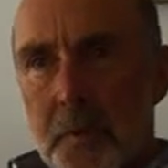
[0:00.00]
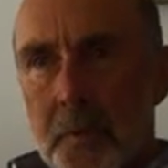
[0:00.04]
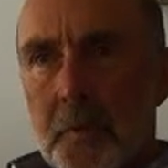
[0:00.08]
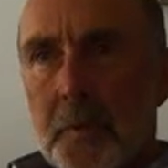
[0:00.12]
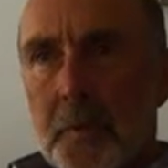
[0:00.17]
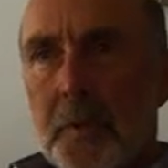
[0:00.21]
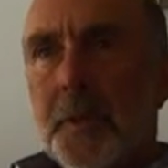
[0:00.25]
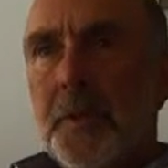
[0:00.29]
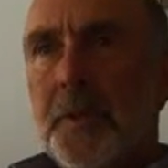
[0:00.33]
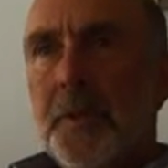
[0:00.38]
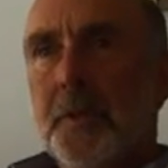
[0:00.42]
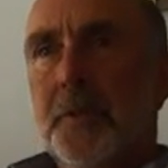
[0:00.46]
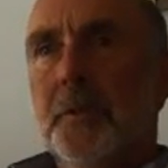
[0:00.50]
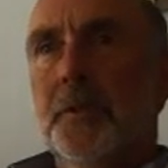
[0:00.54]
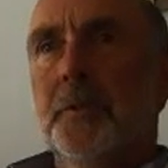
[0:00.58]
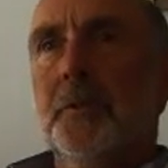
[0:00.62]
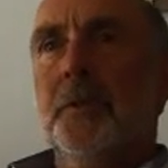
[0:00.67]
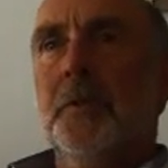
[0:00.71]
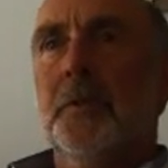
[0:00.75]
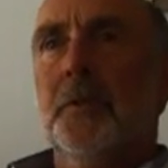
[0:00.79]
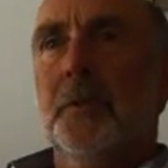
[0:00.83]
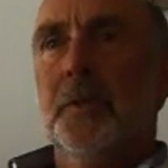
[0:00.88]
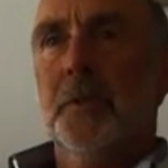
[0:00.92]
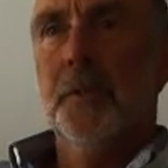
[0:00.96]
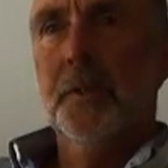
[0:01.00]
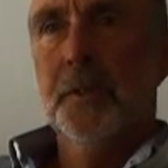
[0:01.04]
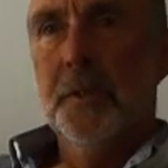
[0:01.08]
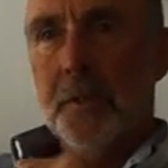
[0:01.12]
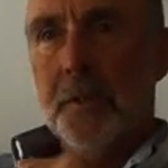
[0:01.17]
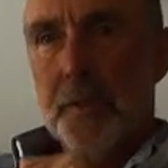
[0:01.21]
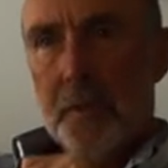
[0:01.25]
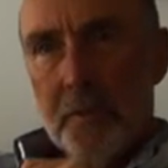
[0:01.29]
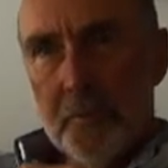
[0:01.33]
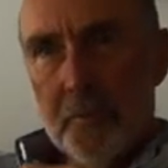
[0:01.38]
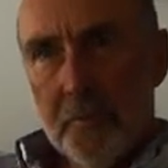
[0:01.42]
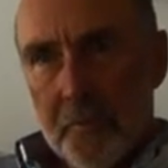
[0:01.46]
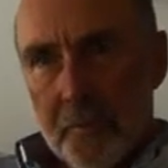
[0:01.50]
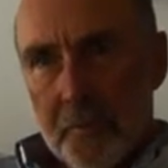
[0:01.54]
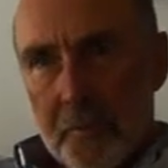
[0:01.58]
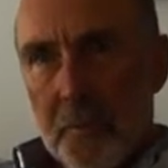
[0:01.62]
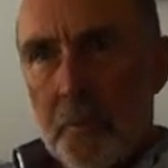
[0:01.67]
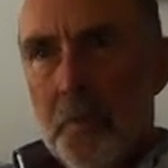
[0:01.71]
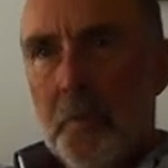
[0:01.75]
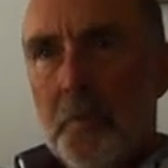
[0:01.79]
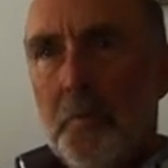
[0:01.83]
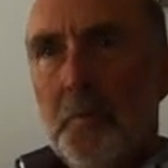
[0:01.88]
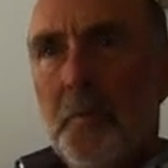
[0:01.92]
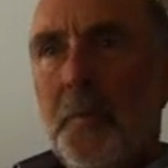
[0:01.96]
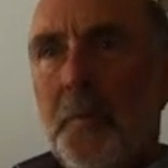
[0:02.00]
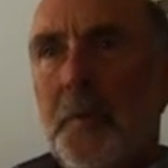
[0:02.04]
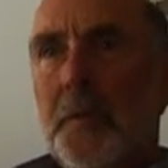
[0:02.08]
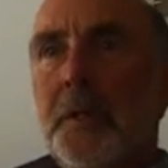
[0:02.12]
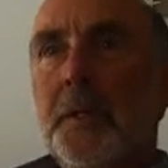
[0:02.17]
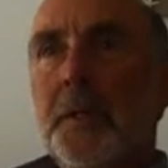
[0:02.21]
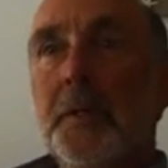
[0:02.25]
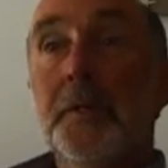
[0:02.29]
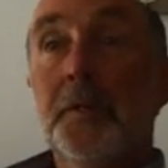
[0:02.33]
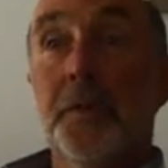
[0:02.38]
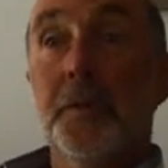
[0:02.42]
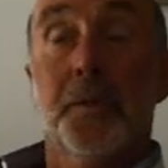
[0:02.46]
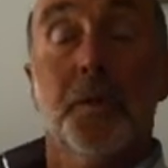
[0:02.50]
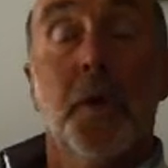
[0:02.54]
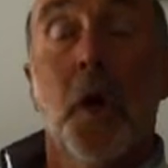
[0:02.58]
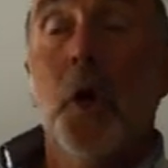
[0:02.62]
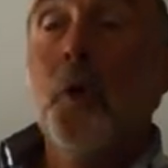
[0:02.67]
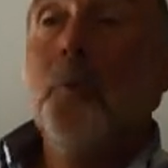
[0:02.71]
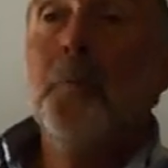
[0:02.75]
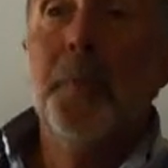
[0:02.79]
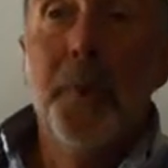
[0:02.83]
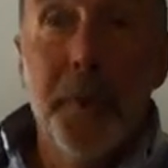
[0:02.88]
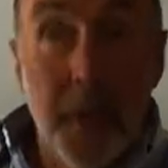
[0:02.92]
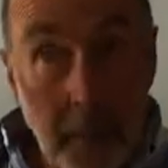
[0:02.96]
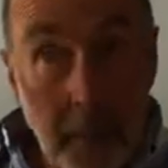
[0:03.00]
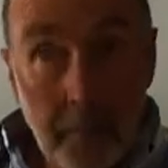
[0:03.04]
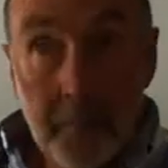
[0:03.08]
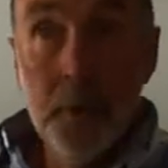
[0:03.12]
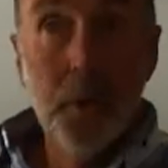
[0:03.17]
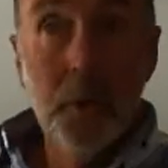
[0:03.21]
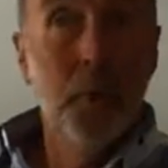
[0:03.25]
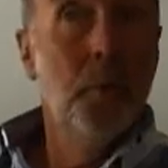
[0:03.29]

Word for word: of the research, it's confirmed things, it's opened up